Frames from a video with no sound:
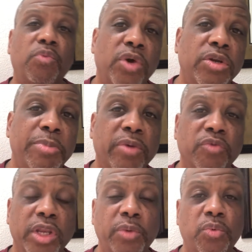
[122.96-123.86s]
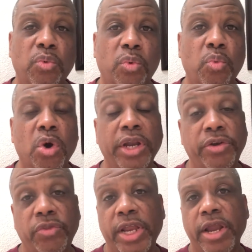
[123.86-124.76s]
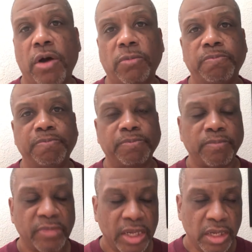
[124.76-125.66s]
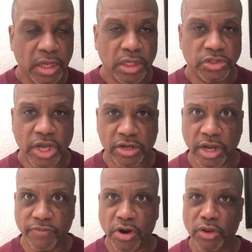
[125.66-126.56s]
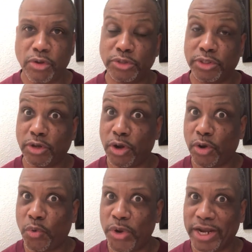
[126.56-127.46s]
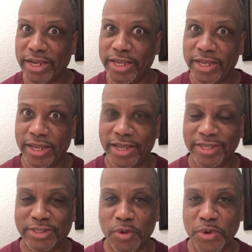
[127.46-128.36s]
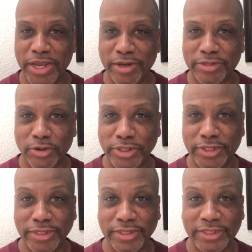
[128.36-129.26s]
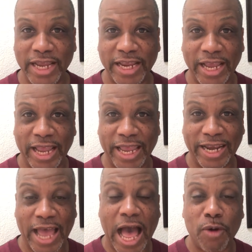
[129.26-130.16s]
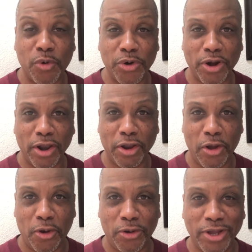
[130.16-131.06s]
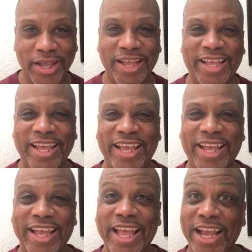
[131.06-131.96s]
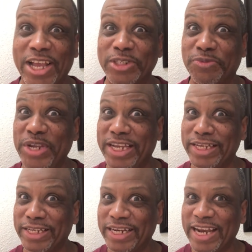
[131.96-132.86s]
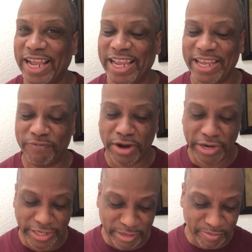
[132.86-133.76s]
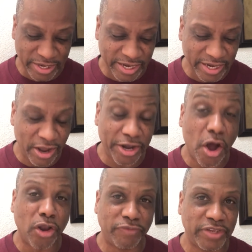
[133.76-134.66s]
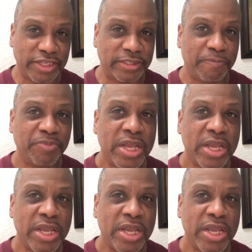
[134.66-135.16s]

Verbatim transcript: what do men really want, and do they know? So I'll cover all those quickly, So this doesn't take an hour long, because we could, and I can get very deep in all of these.